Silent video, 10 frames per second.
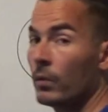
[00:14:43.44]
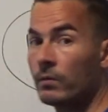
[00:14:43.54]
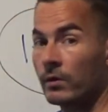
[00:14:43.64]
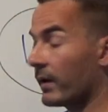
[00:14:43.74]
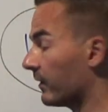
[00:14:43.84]

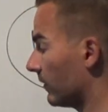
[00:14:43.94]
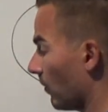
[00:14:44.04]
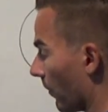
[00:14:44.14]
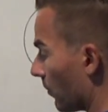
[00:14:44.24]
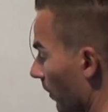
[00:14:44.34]
regress it
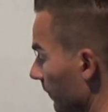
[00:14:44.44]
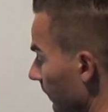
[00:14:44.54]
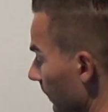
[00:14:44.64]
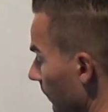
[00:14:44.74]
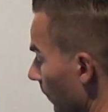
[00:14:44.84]
on a
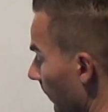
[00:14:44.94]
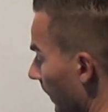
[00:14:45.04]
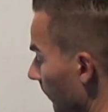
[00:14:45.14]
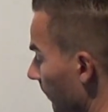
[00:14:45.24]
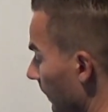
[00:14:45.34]
constant term
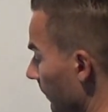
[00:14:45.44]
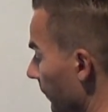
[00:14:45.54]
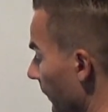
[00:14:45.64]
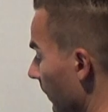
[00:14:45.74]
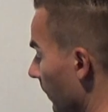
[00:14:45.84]
alpha
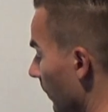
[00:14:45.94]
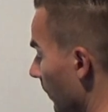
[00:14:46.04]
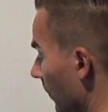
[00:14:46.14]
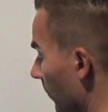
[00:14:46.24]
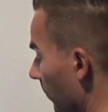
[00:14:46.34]

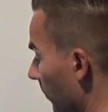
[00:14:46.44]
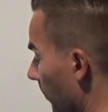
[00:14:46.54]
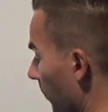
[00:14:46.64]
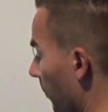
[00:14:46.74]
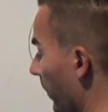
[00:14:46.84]

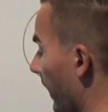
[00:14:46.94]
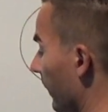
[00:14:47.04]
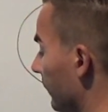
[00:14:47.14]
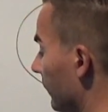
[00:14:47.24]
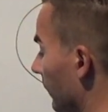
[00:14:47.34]

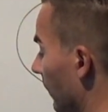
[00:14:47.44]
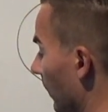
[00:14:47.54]
plus